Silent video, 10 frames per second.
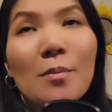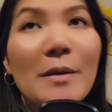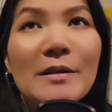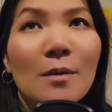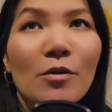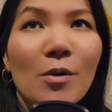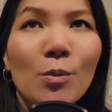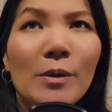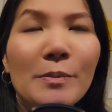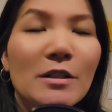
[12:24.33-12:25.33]
Maybe some
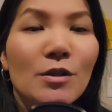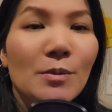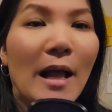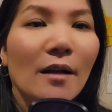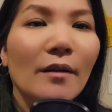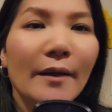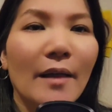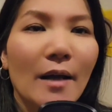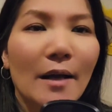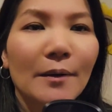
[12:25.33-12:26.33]
grown women do act like
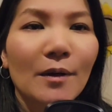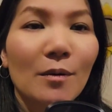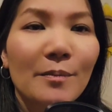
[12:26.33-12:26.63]
that. I don't know.